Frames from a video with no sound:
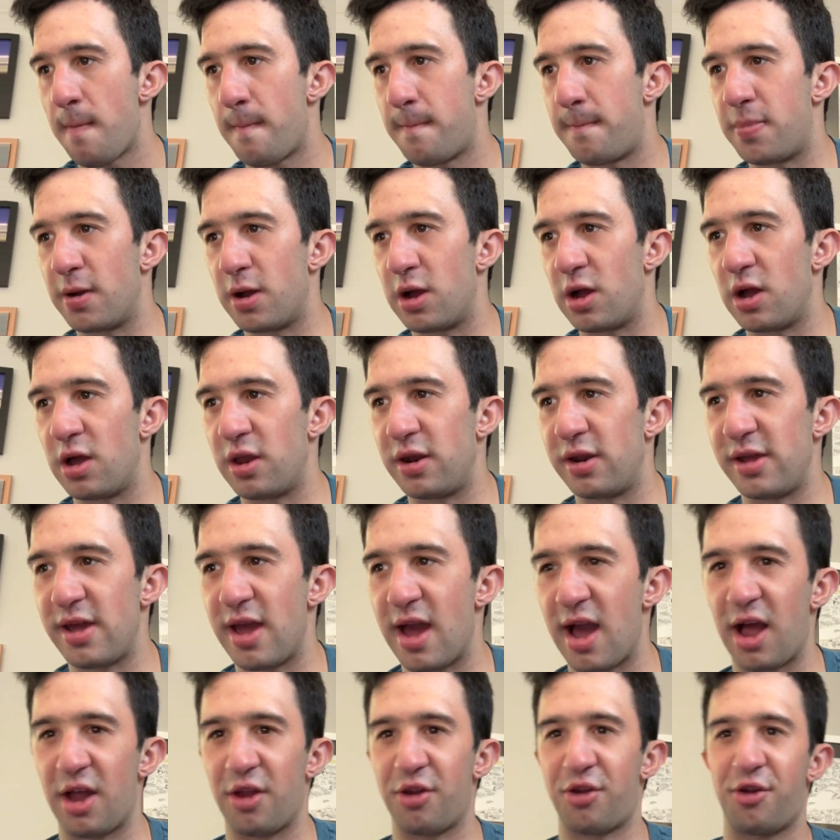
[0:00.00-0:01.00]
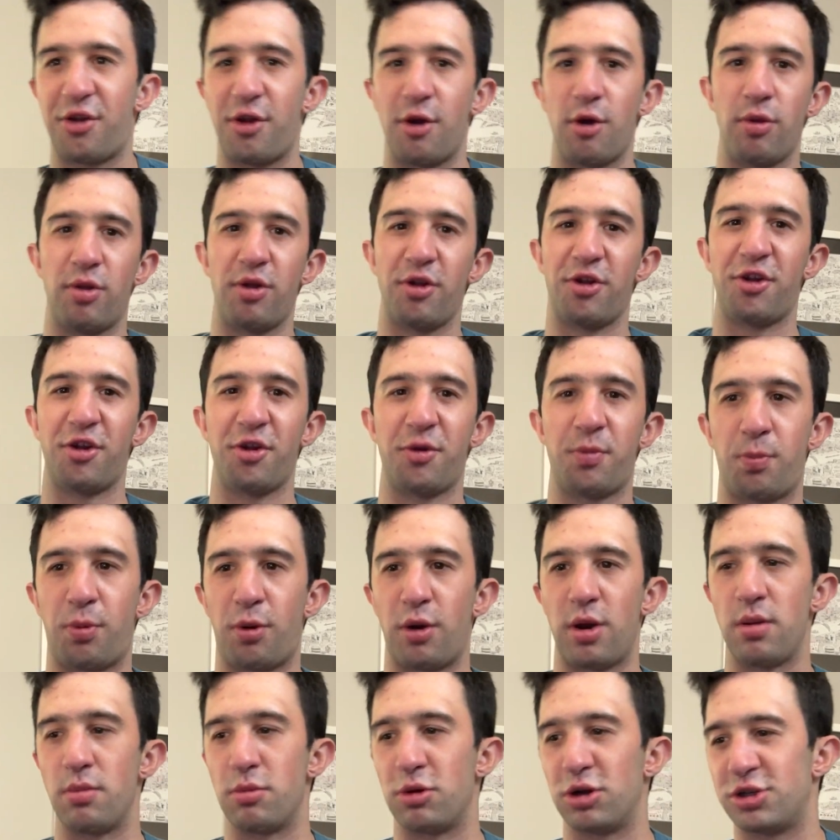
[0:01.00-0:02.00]
But yeah, so this is
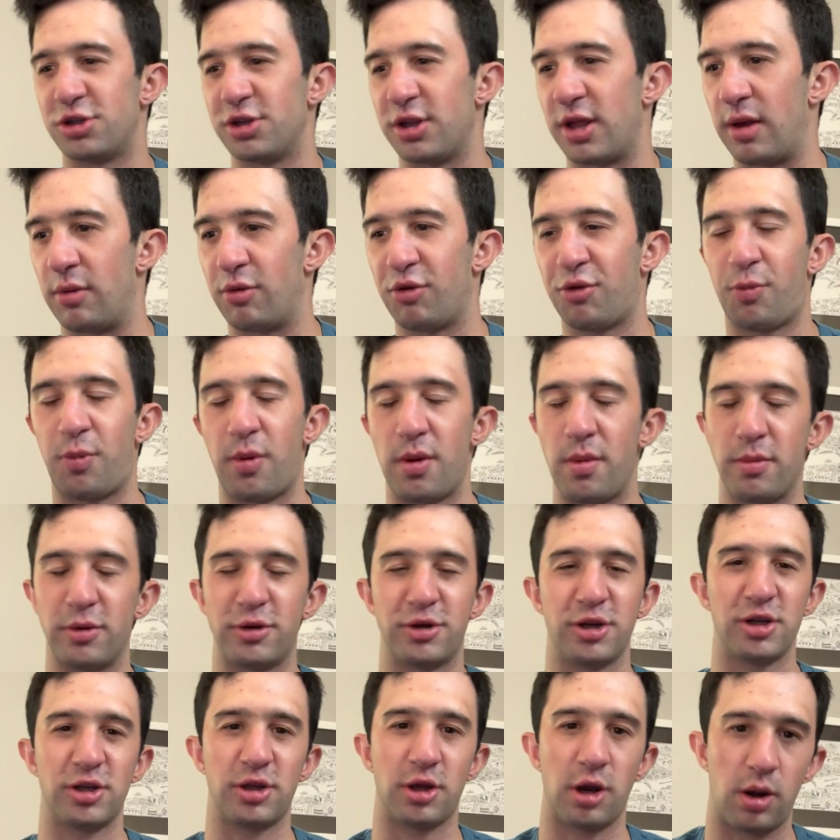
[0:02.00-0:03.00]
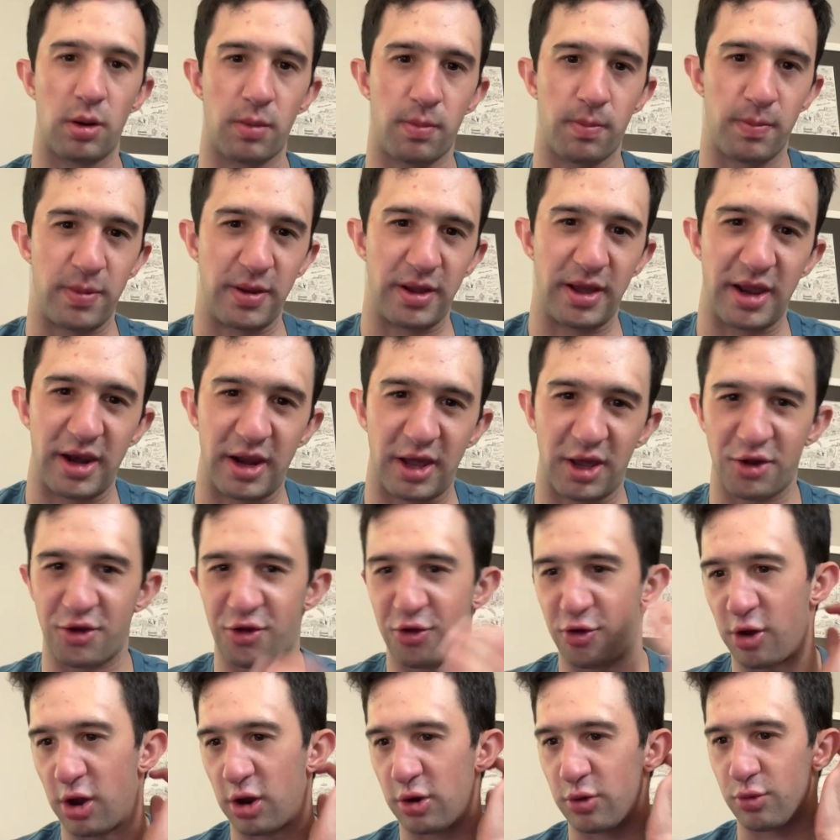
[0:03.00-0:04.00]
pretty much, that was pretty much like their beginning
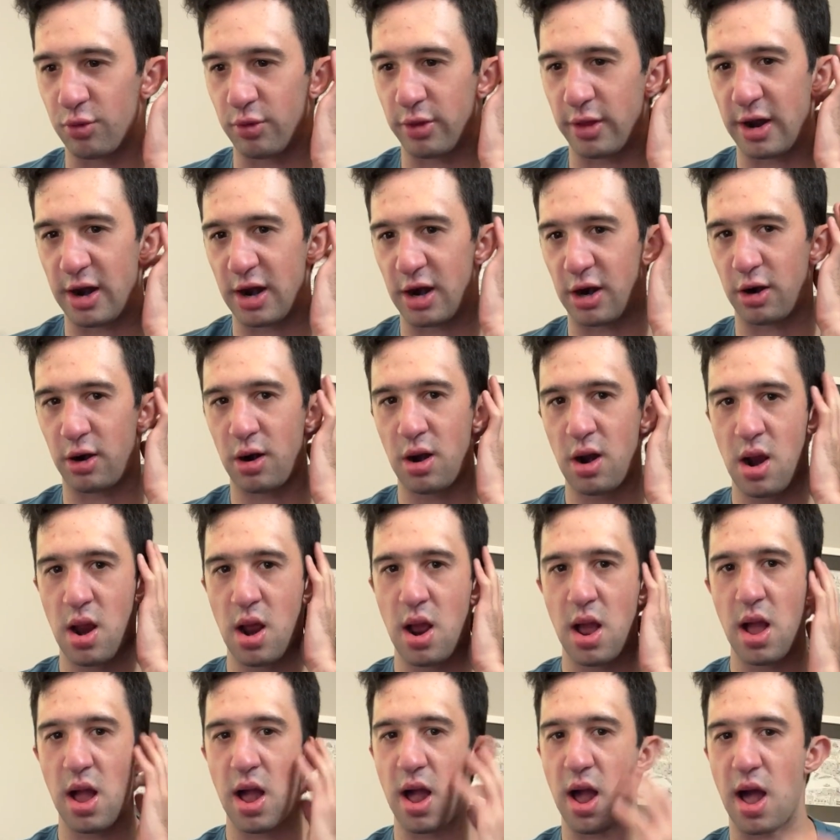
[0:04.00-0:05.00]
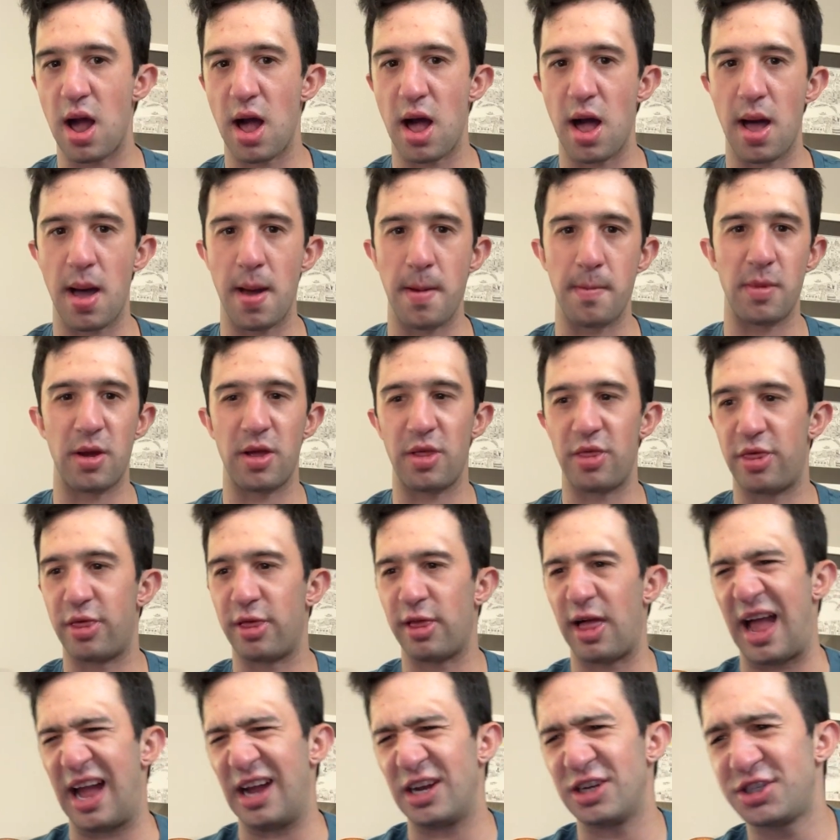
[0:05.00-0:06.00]
schedule there.
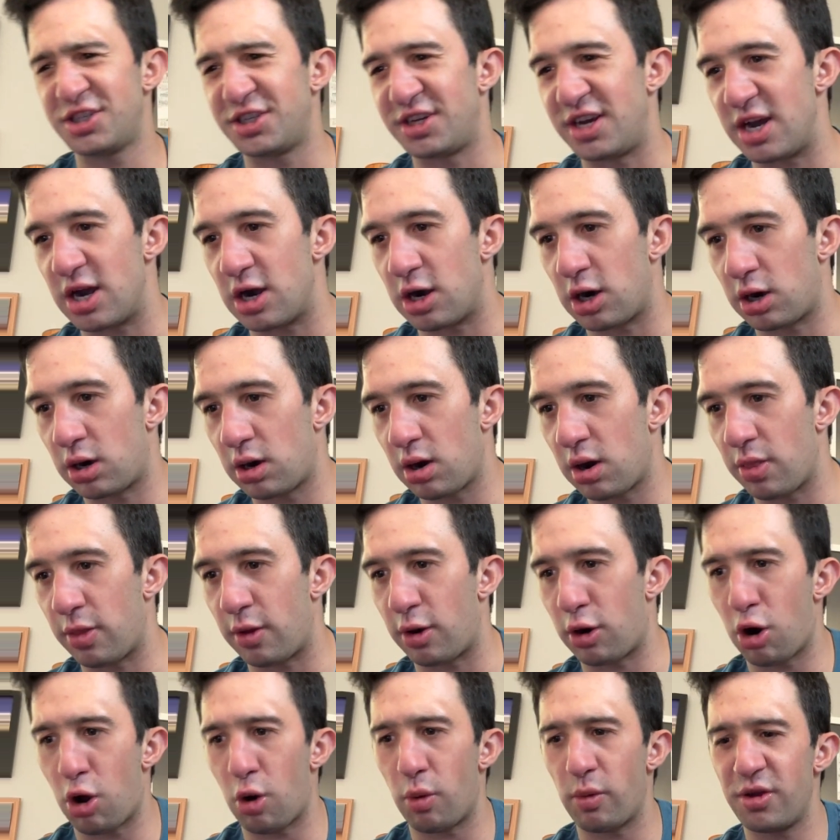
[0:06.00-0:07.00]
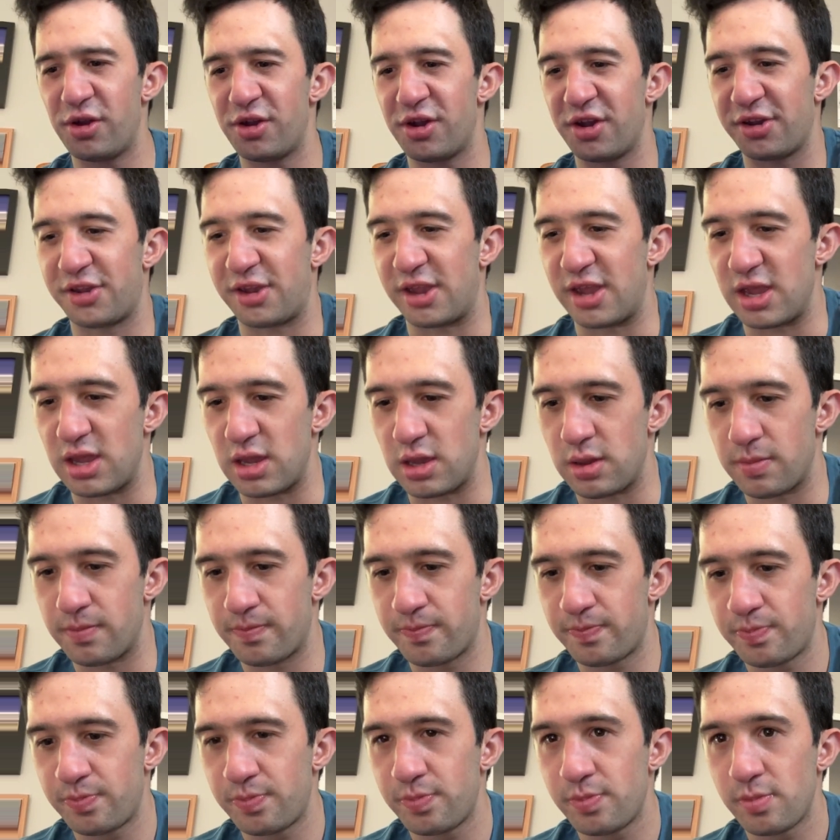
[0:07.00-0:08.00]
Last year, they're always a
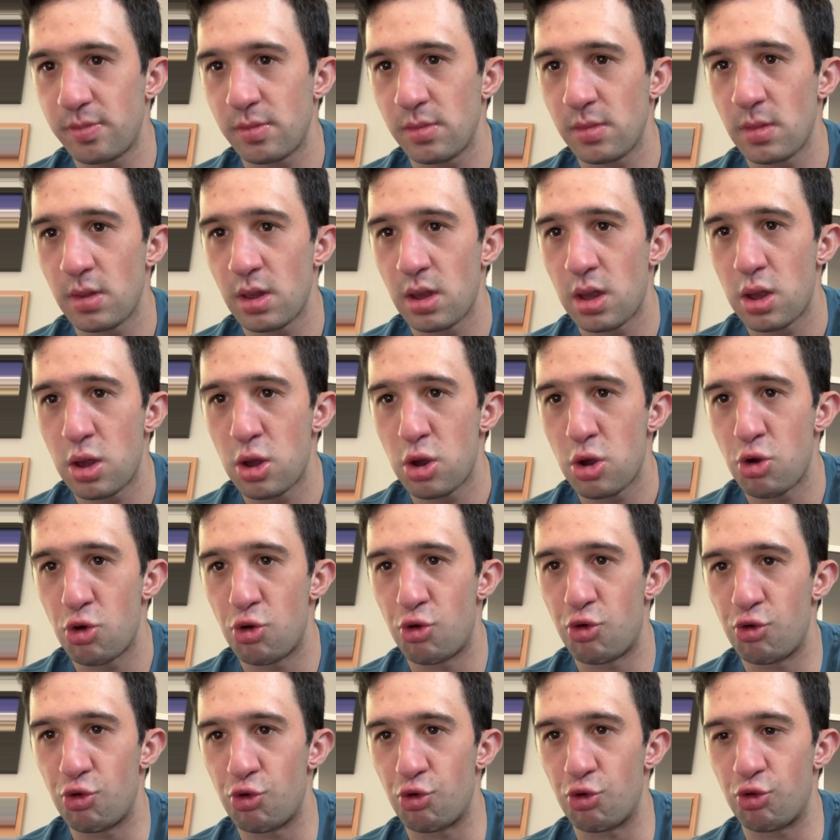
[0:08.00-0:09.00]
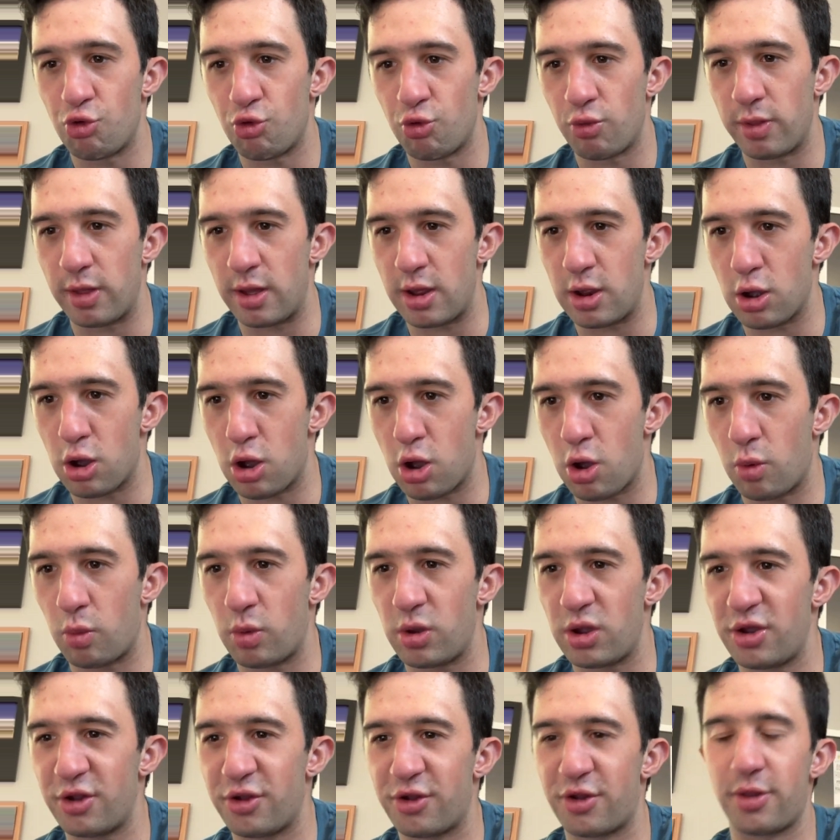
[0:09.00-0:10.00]
team who they're
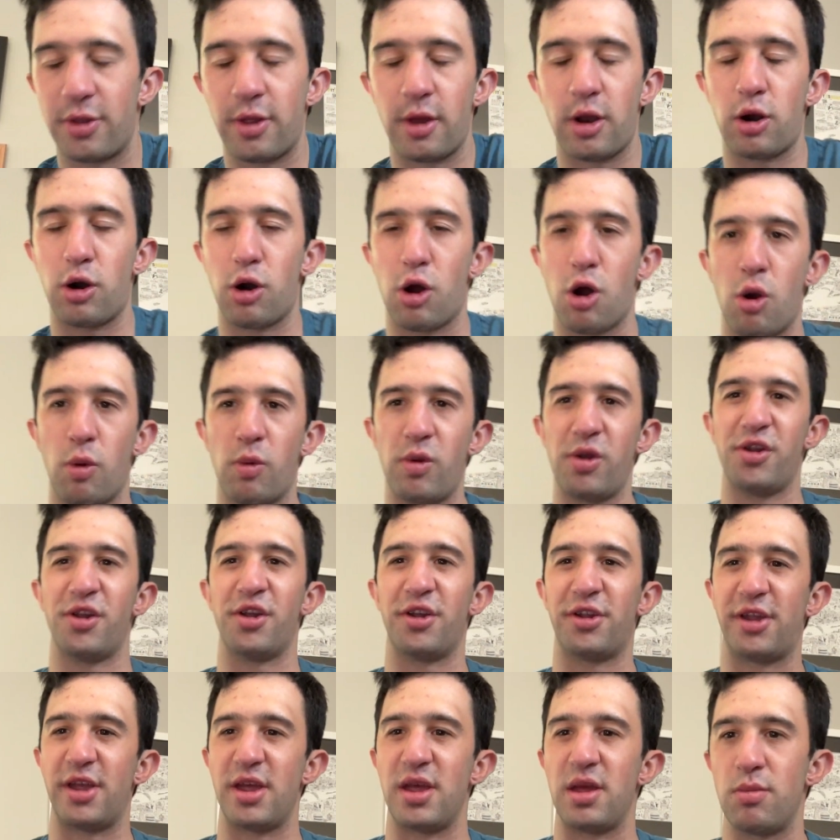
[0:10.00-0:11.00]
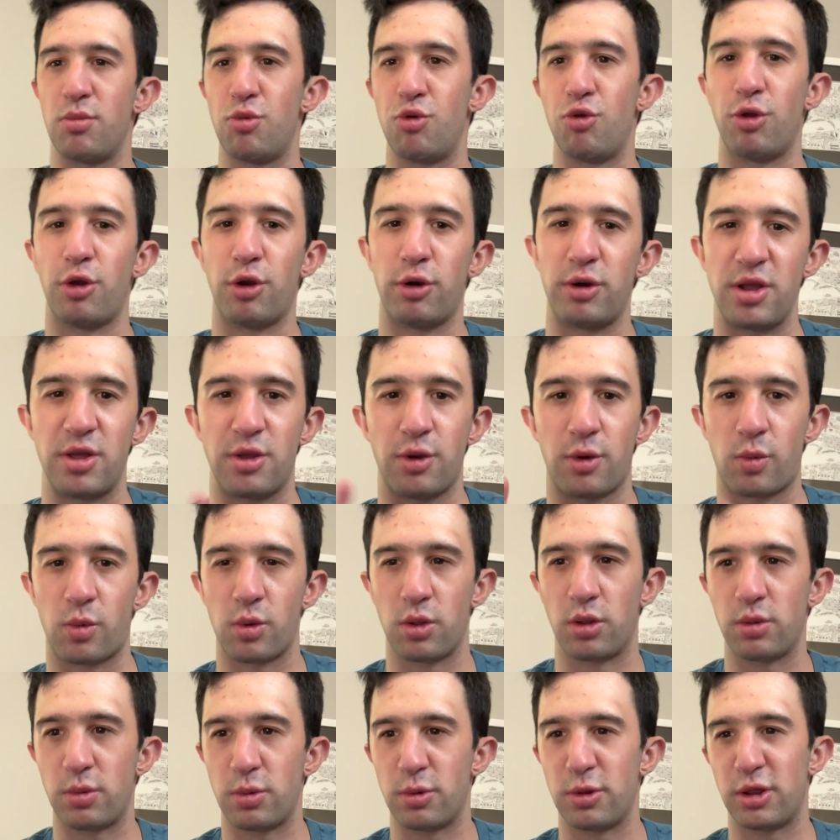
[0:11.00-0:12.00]
either
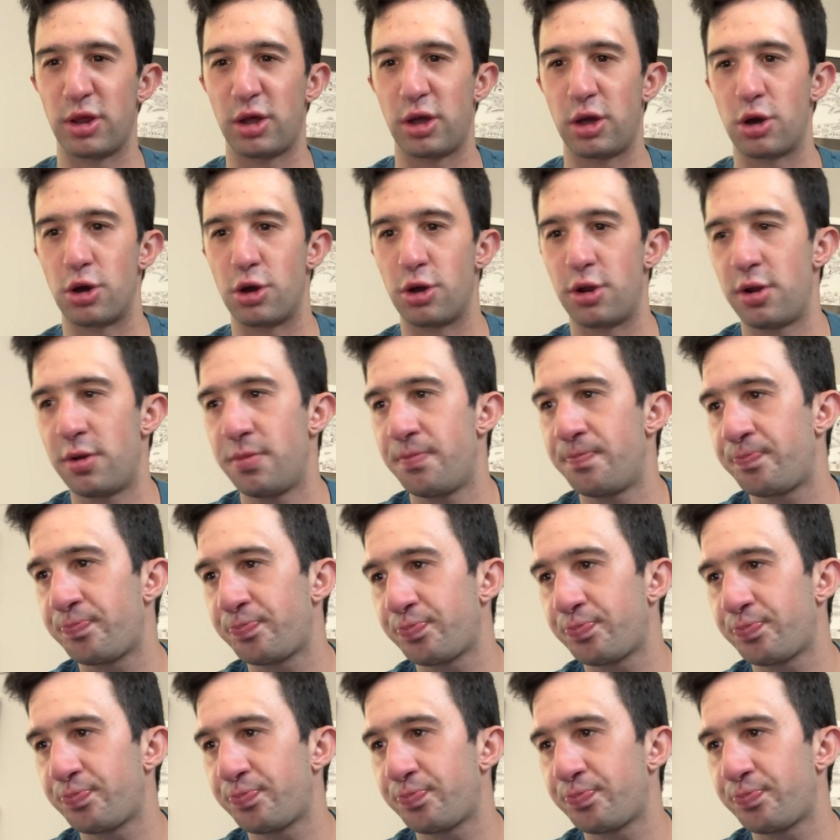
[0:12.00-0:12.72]
really, really good